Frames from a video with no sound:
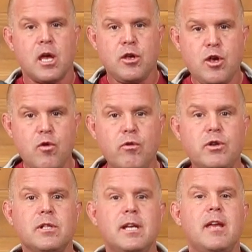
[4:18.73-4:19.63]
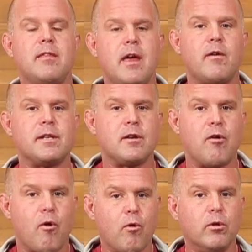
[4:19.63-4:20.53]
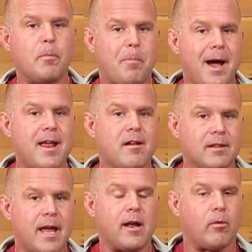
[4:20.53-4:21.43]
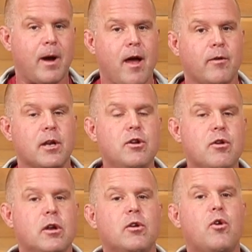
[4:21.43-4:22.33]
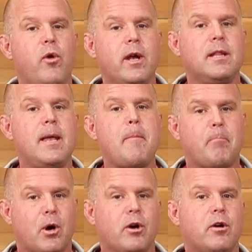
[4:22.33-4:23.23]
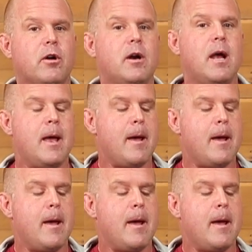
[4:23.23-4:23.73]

usually there is an old bike laying around and you can quickly barter